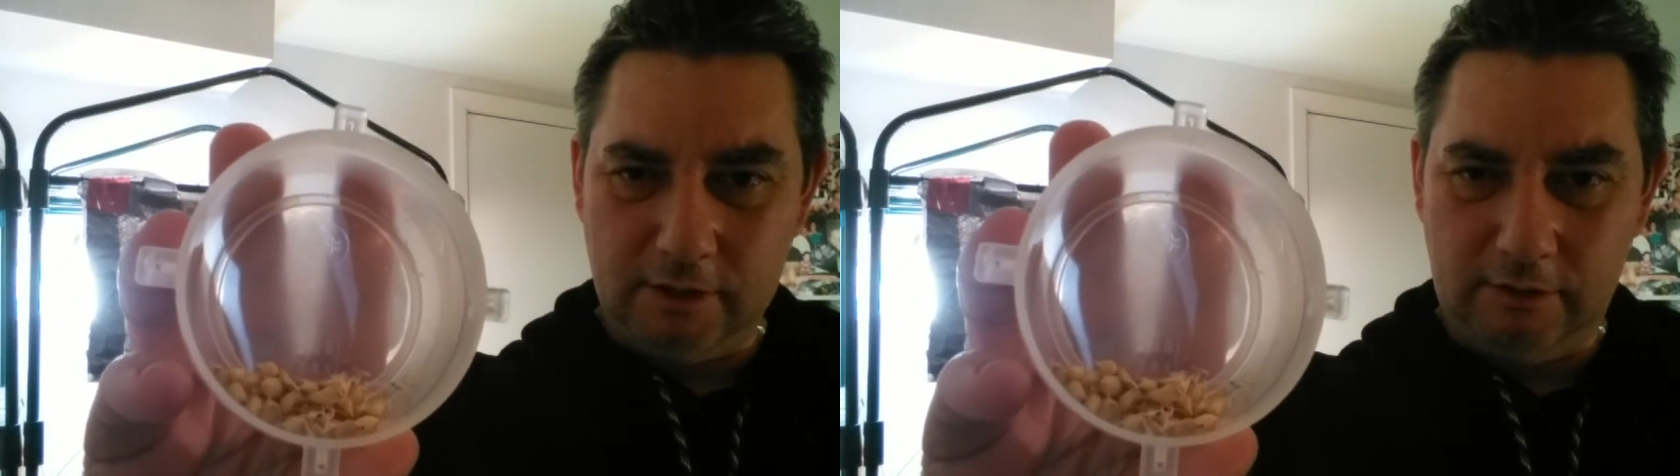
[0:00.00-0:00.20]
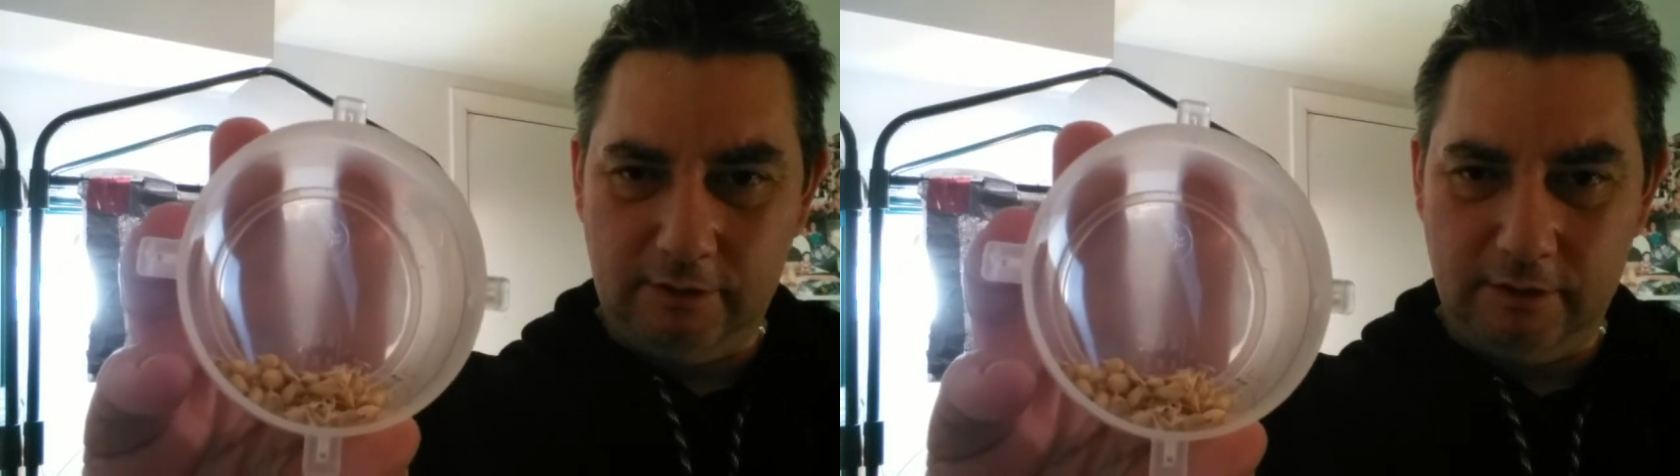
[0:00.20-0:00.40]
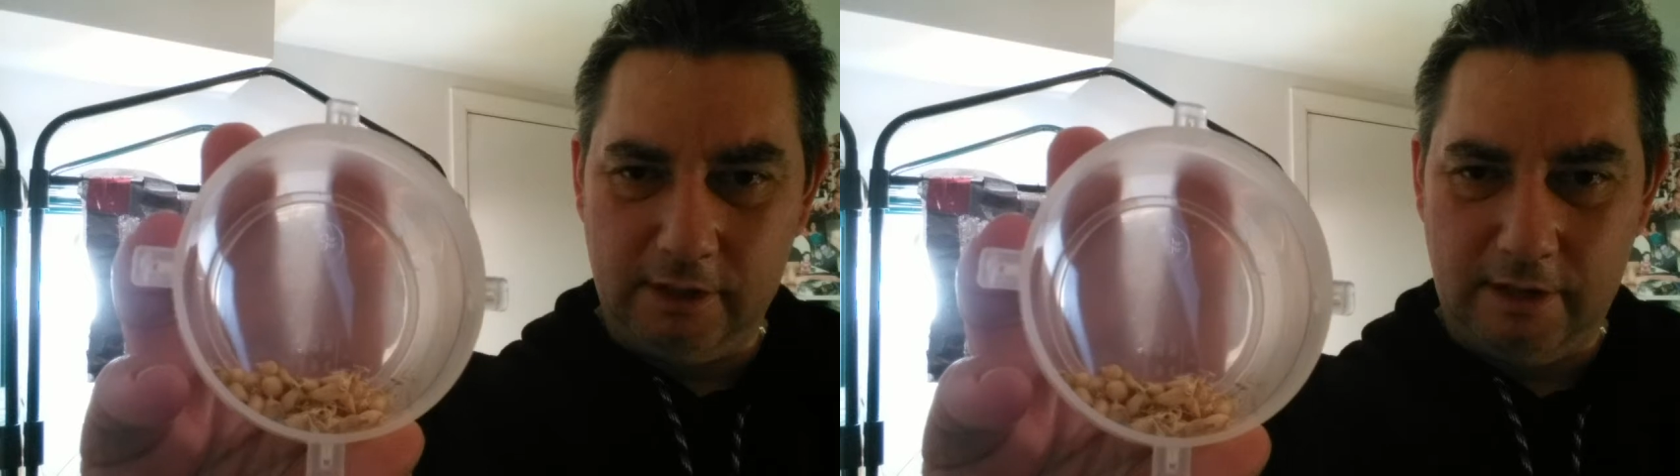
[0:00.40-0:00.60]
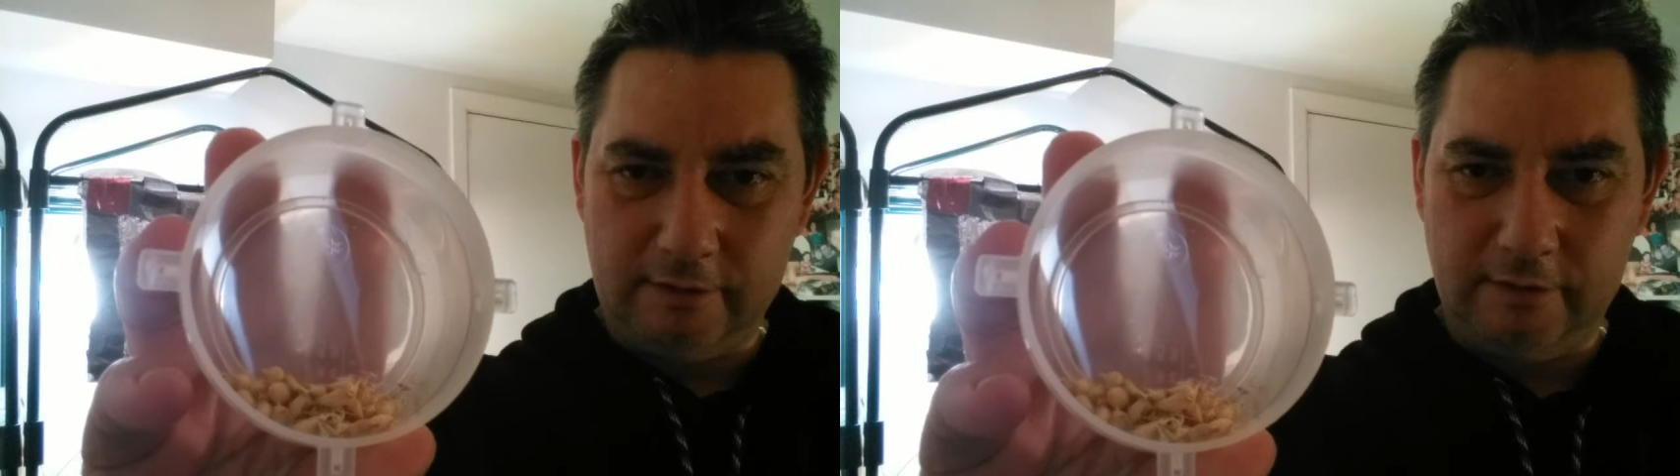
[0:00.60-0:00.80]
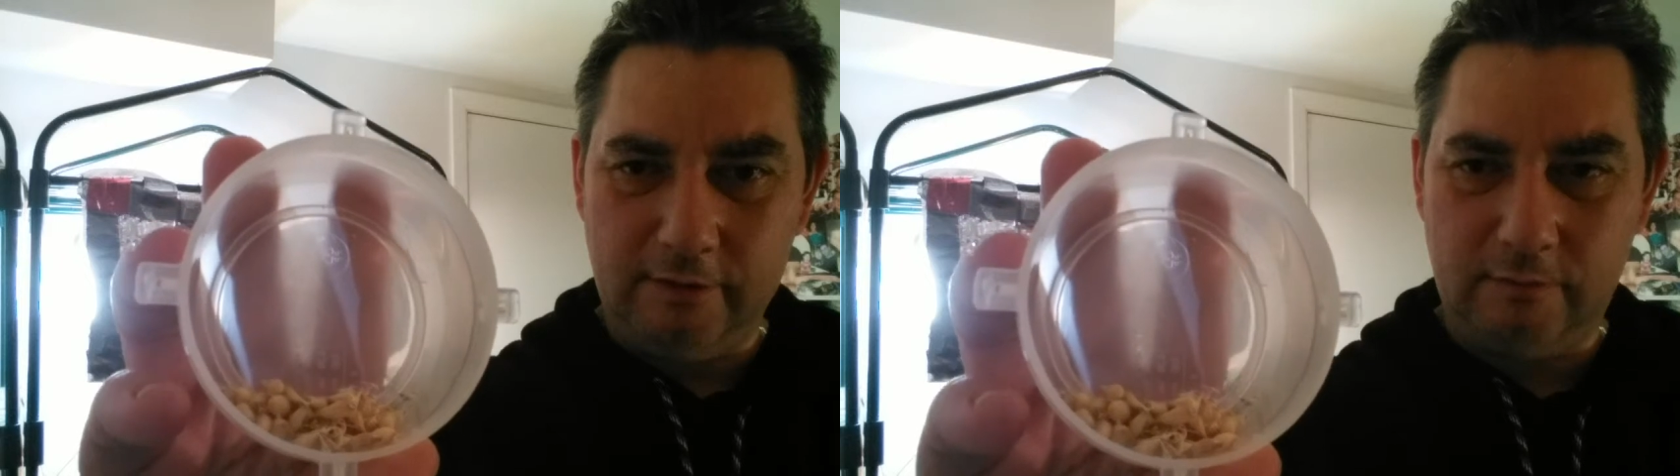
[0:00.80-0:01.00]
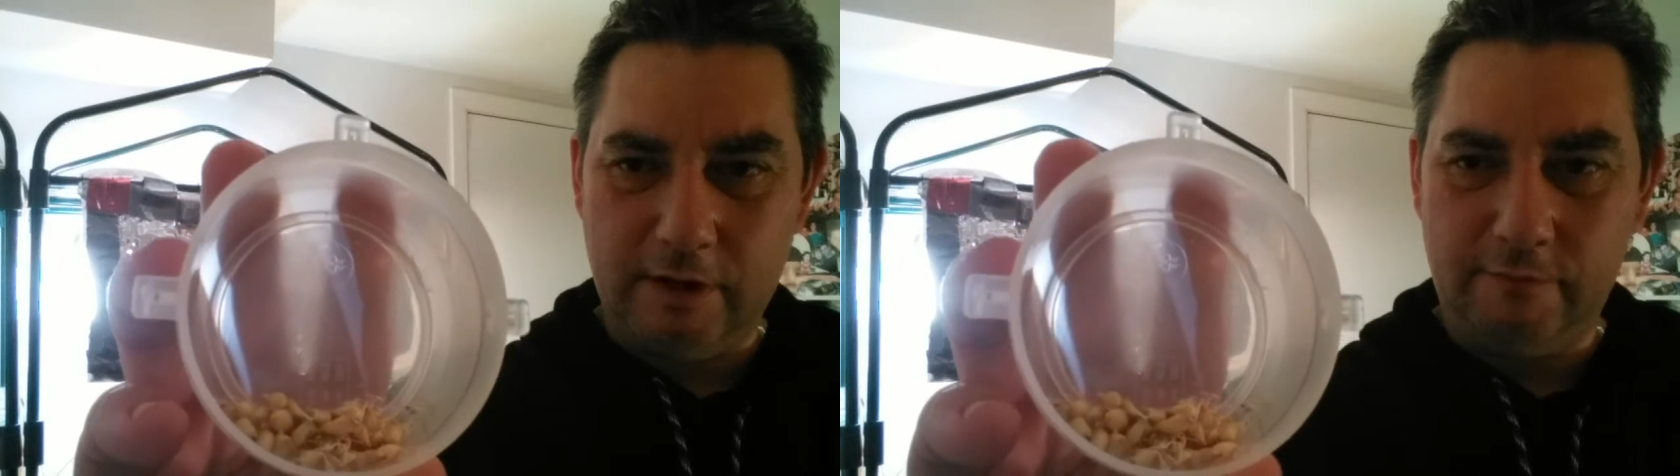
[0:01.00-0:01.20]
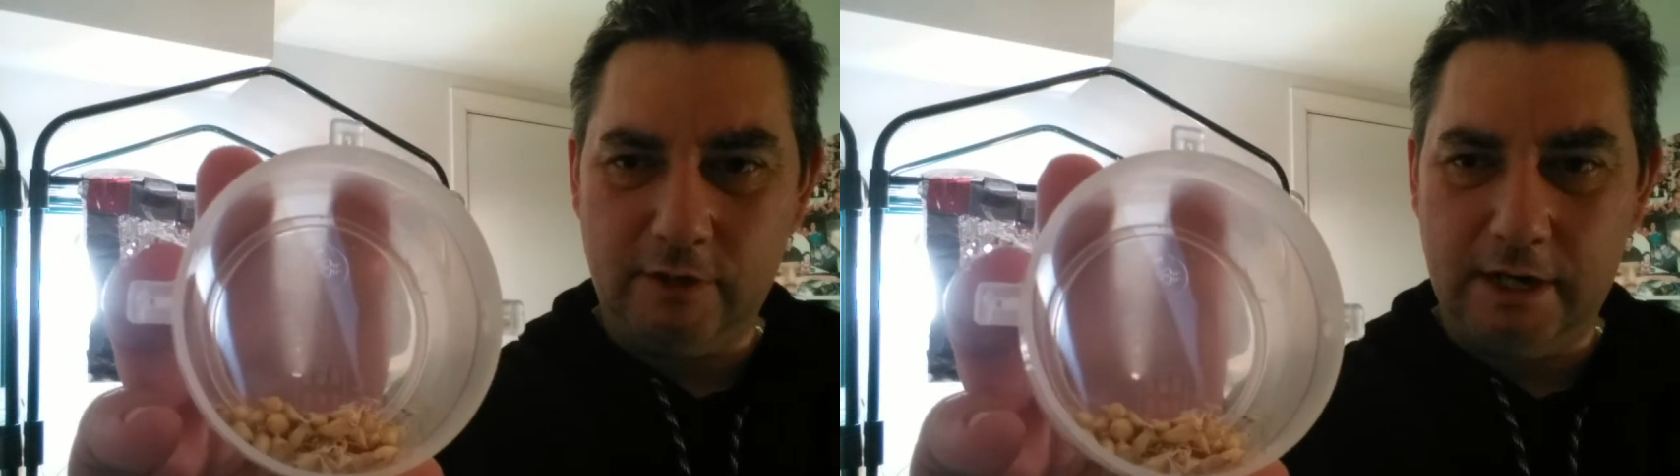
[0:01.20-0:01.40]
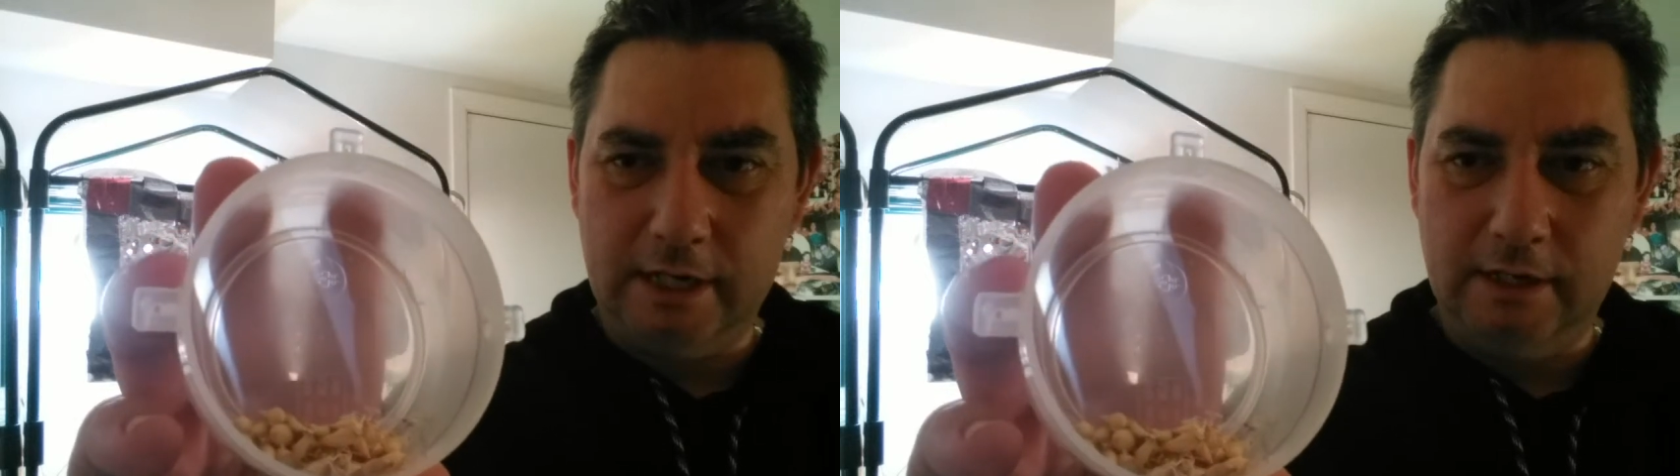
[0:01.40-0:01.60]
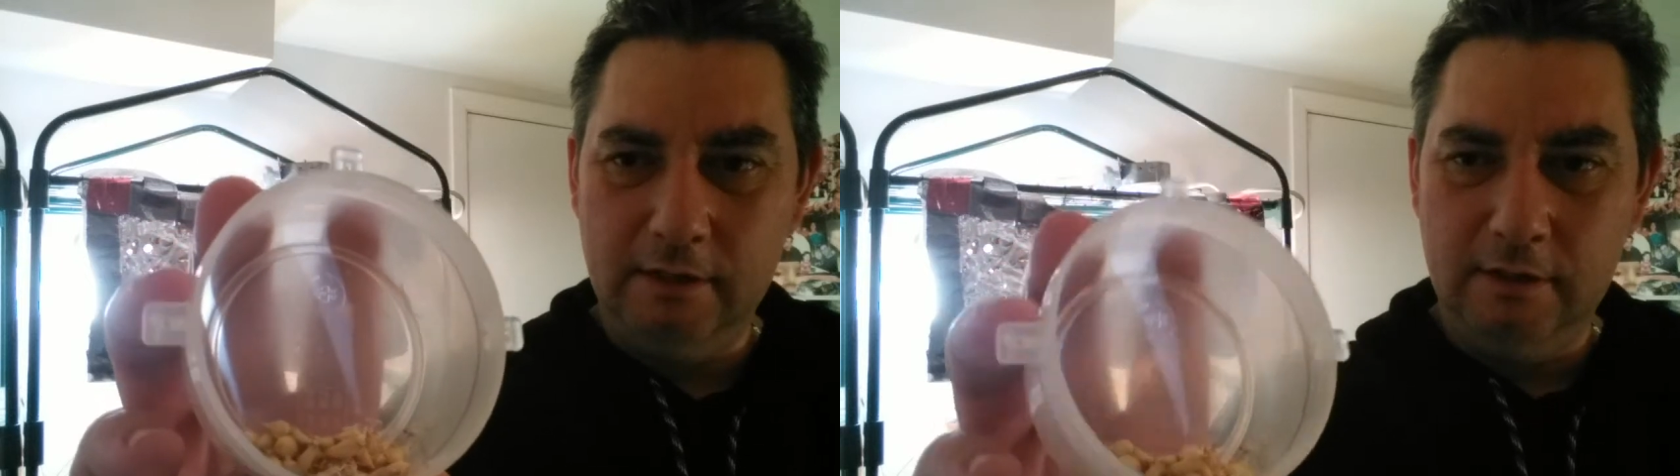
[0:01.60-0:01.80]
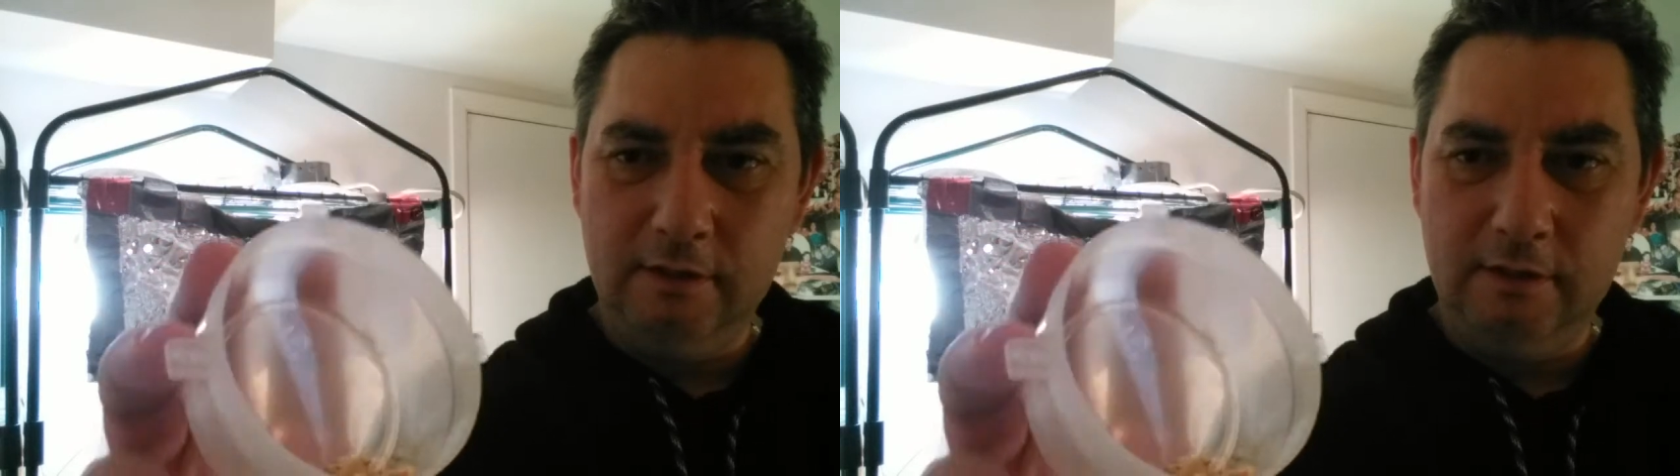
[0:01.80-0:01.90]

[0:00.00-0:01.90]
called the Kostyn's Red variety.